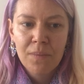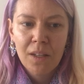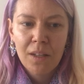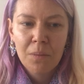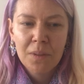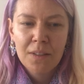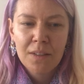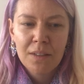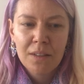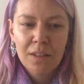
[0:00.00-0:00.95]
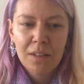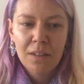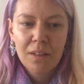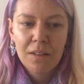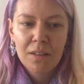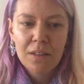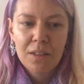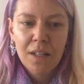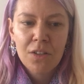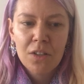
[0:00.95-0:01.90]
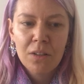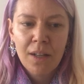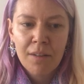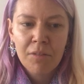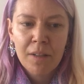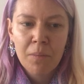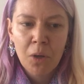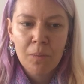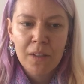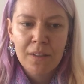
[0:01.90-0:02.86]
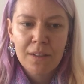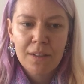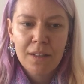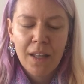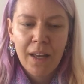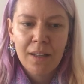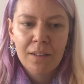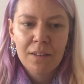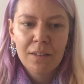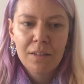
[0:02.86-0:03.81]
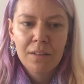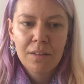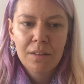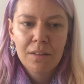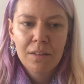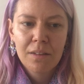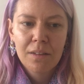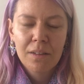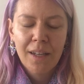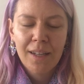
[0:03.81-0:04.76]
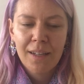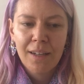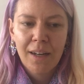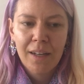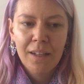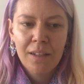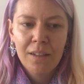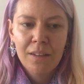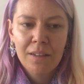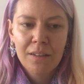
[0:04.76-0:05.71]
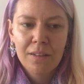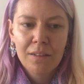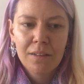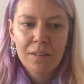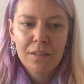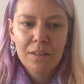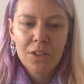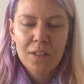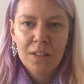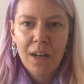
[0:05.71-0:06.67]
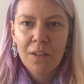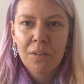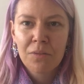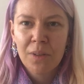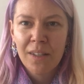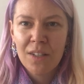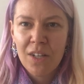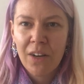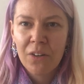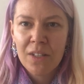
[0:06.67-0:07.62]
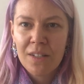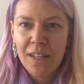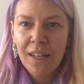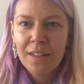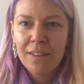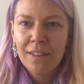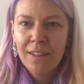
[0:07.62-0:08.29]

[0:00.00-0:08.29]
it was such a lovely moment that, I just kind of really cherished that.